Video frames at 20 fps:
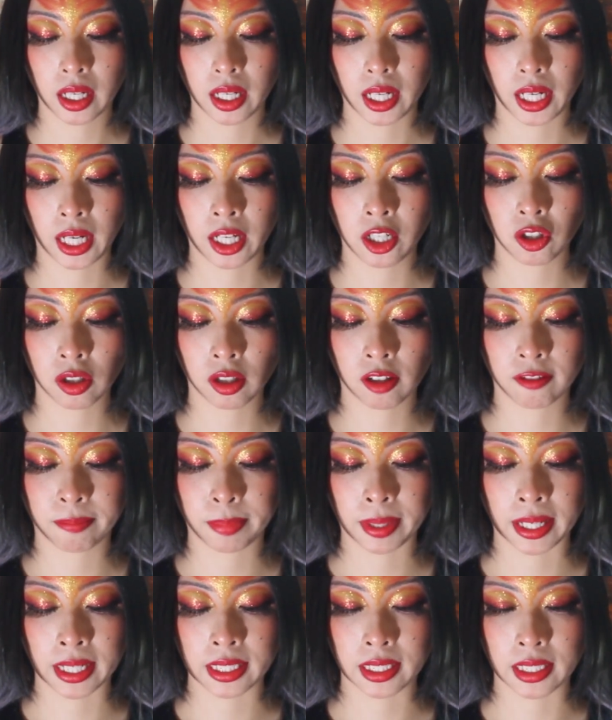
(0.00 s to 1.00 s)
Angel of
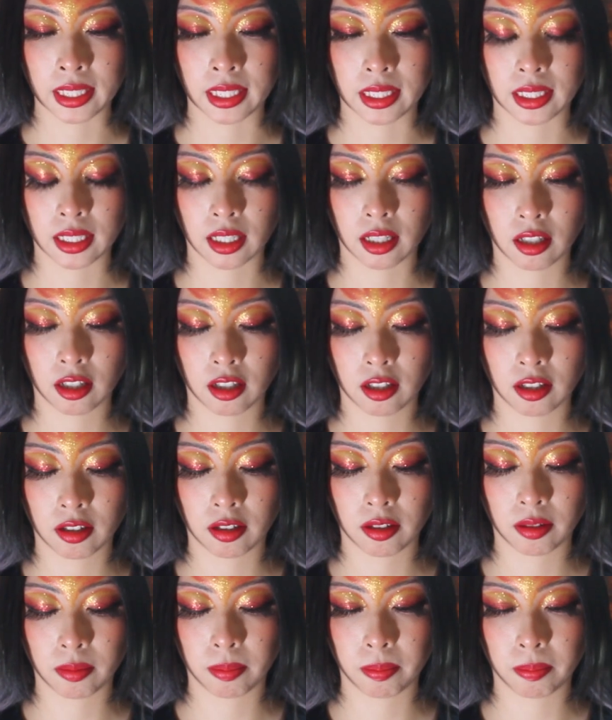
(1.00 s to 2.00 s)
Pisces,
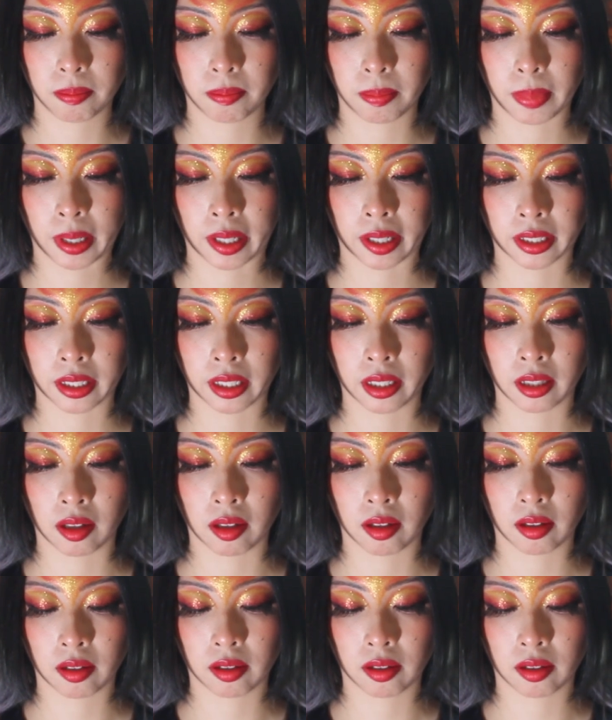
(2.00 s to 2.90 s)
Veruca.